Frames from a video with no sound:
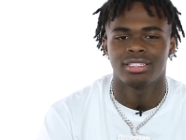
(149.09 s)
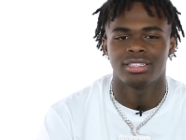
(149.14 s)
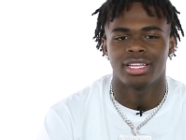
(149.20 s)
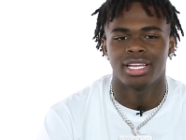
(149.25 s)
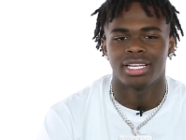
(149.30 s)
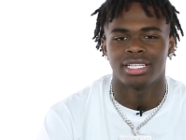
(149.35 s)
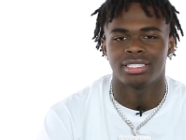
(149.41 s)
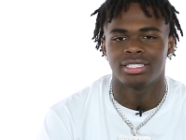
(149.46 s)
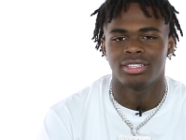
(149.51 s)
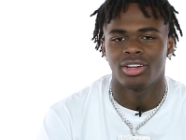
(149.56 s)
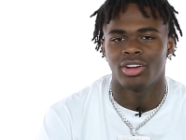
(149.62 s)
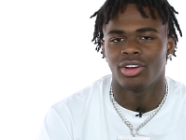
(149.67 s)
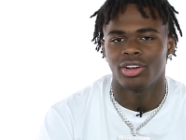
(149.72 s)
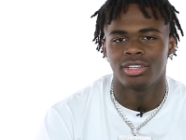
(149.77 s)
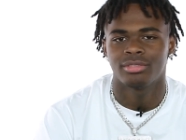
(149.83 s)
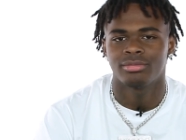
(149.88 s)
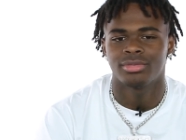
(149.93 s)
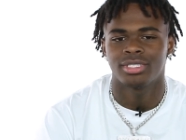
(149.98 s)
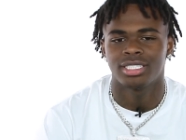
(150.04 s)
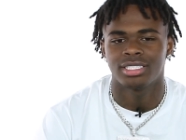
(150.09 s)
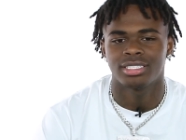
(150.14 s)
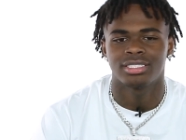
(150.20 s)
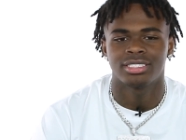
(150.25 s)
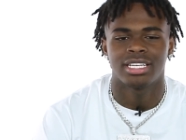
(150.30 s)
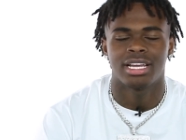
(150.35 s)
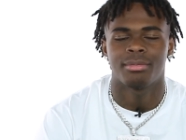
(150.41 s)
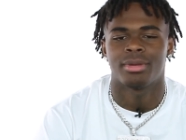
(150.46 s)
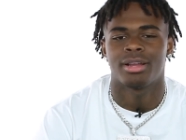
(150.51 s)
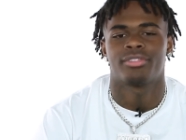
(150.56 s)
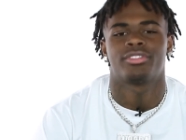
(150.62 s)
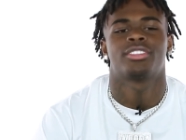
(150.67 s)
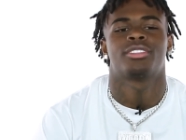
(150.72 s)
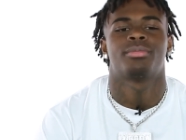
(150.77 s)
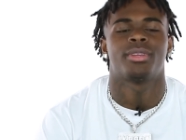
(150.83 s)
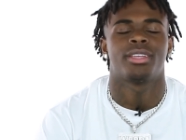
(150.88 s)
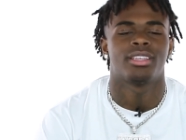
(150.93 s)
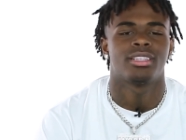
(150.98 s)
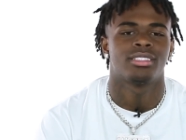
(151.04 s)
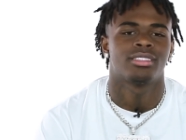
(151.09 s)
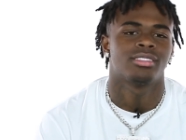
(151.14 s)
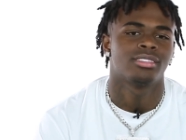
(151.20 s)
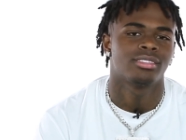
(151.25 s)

Like all them niggas got my respect.